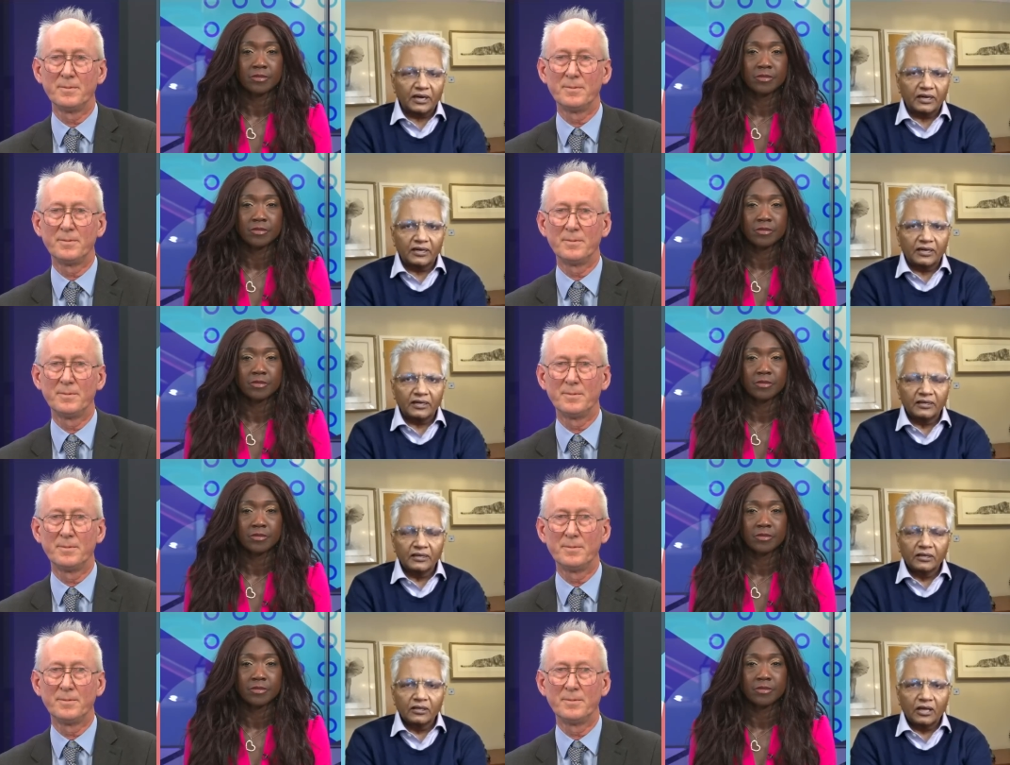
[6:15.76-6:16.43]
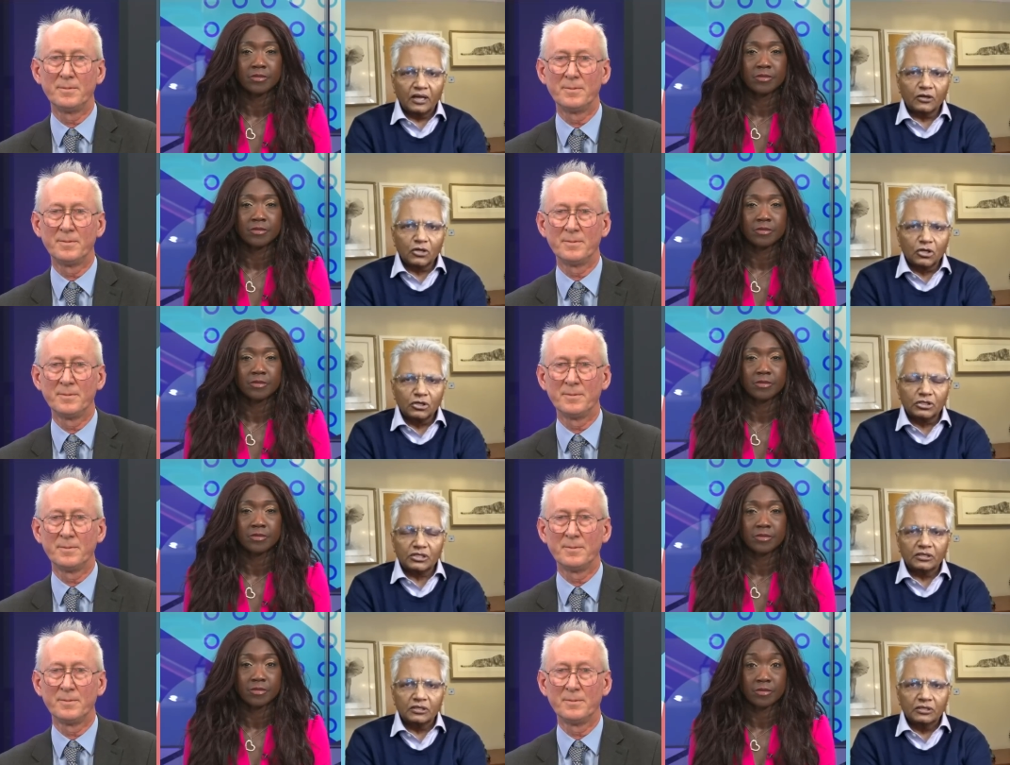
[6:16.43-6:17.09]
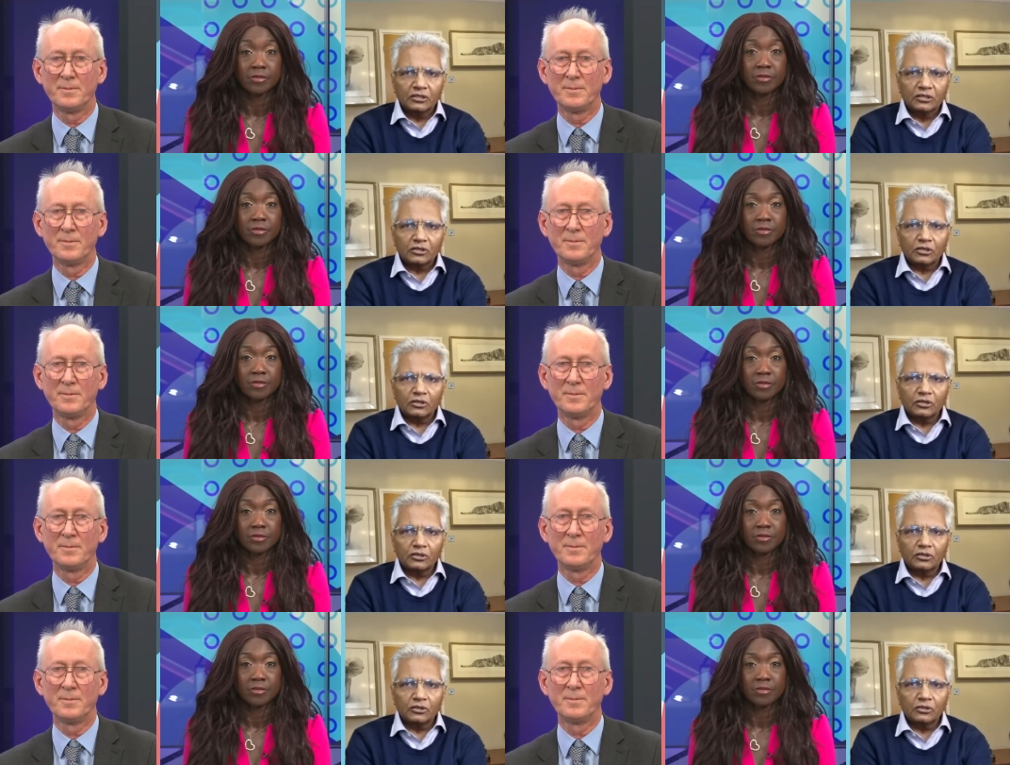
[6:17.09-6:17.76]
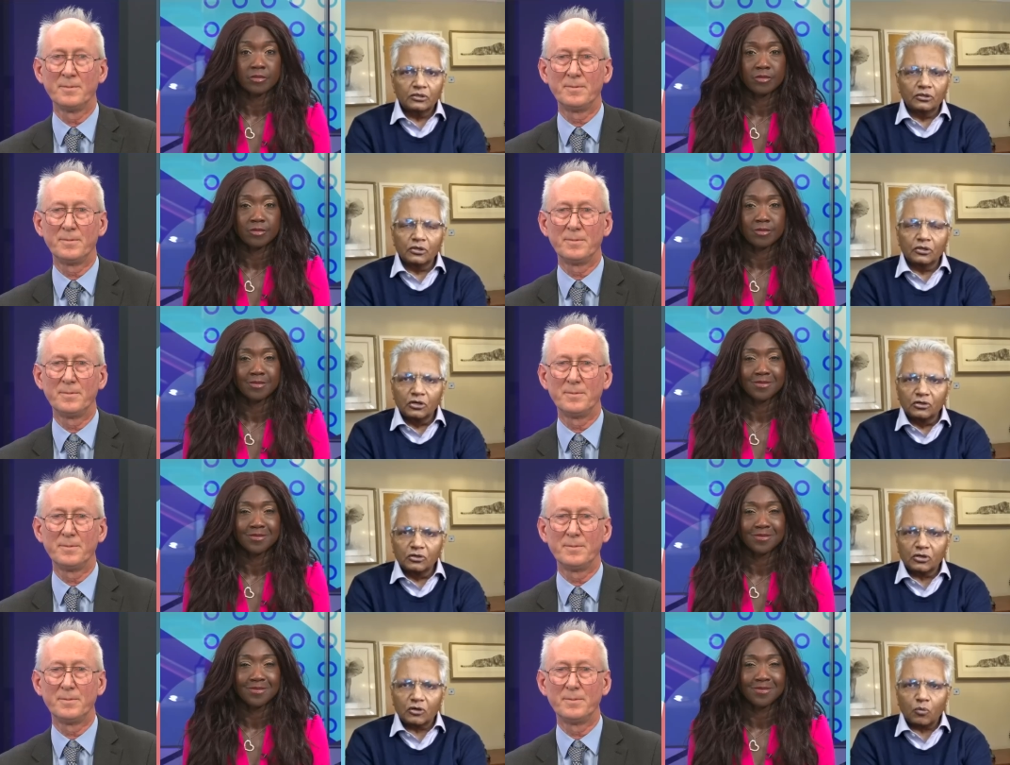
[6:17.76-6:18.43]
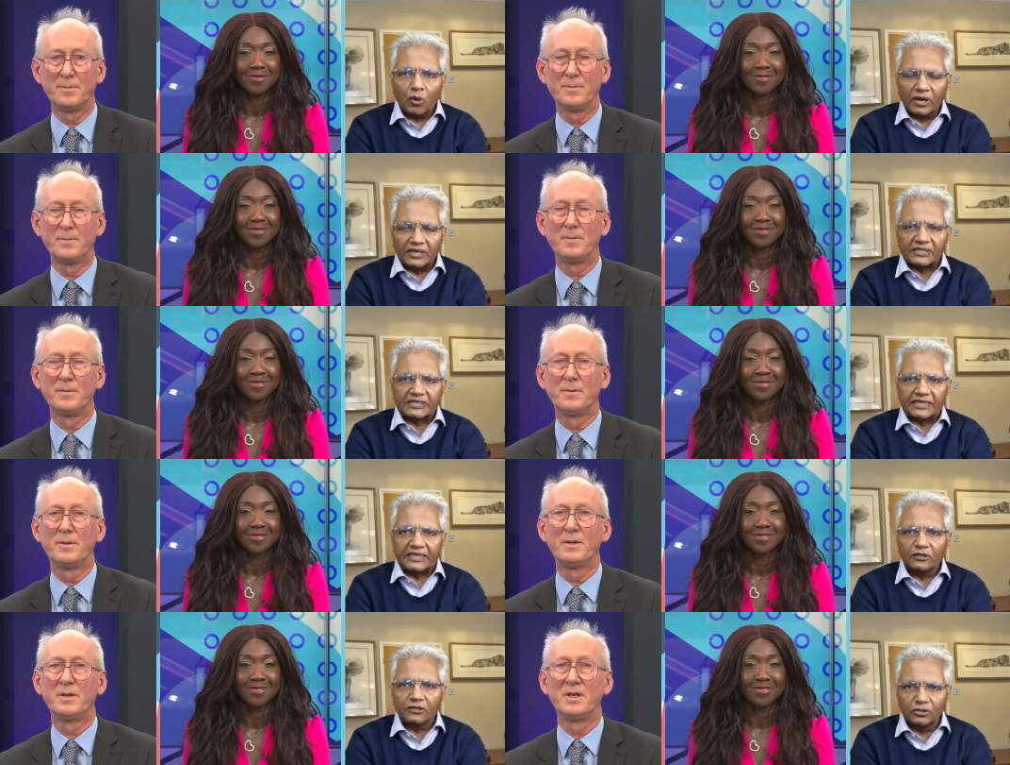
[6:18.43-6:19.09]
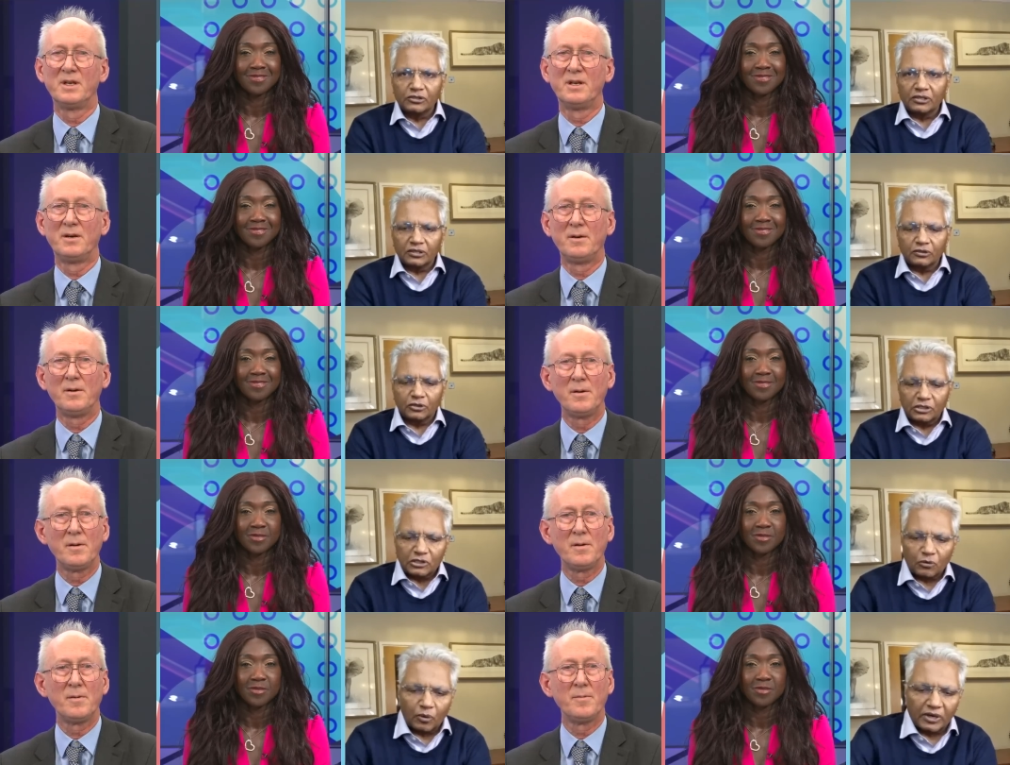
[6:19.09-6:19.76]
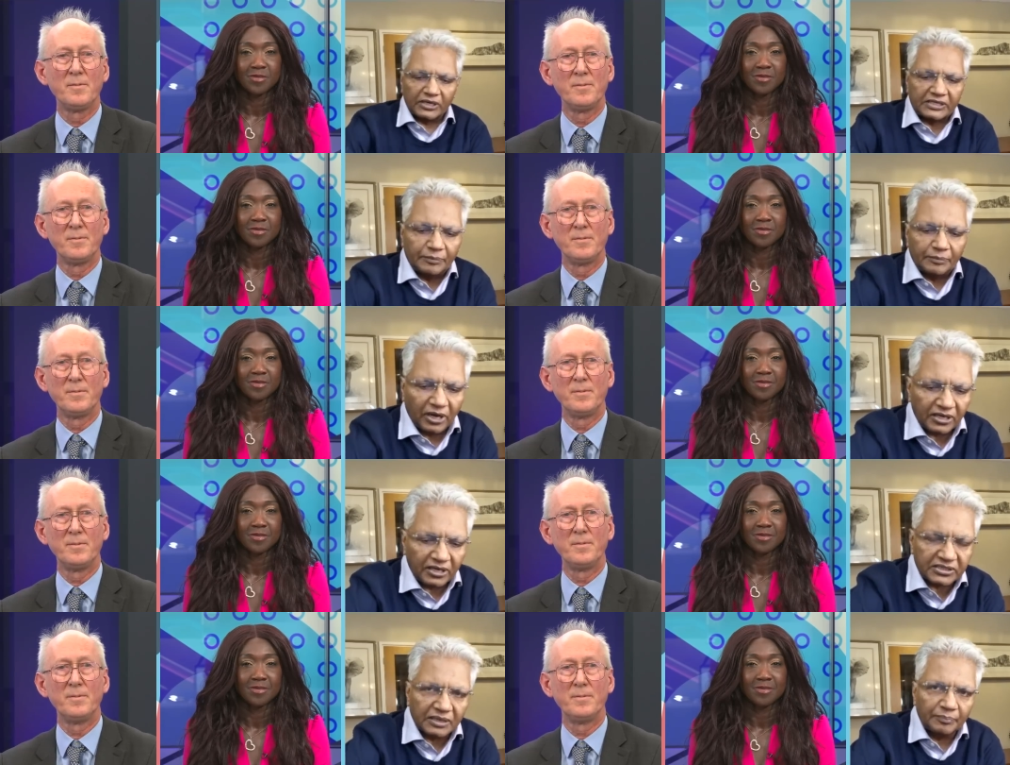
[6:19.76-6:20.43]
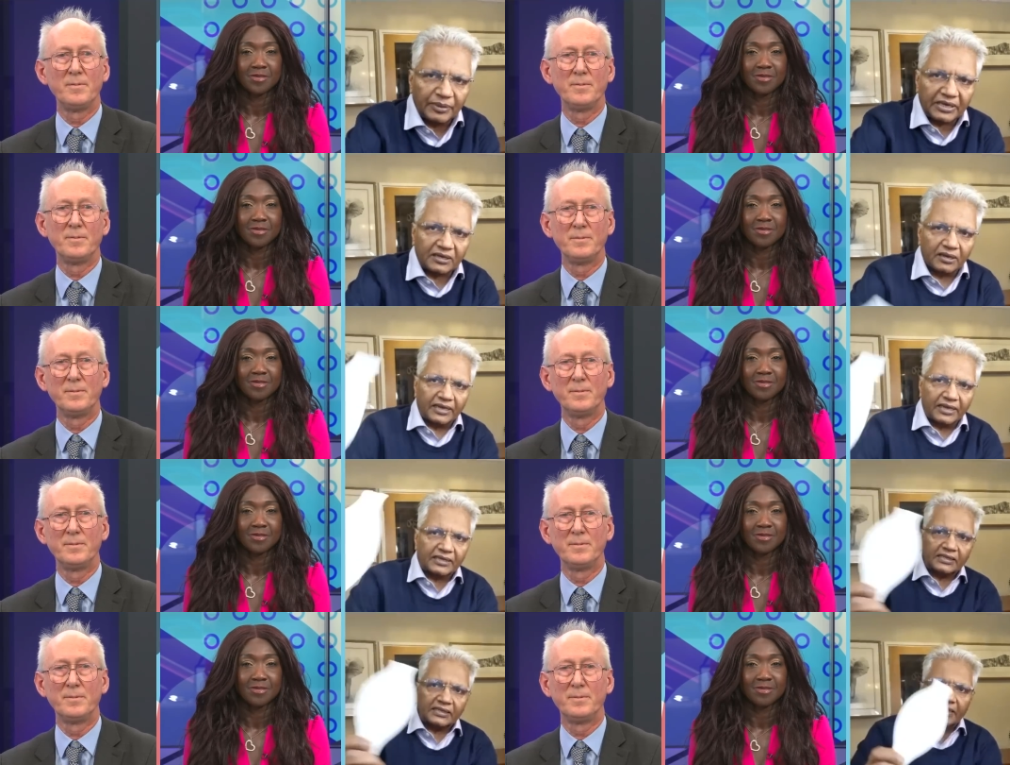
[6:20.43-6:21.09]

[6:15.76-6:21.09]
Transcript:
Speaker 1: a, a good, good quality, good, good quality mask, a bit like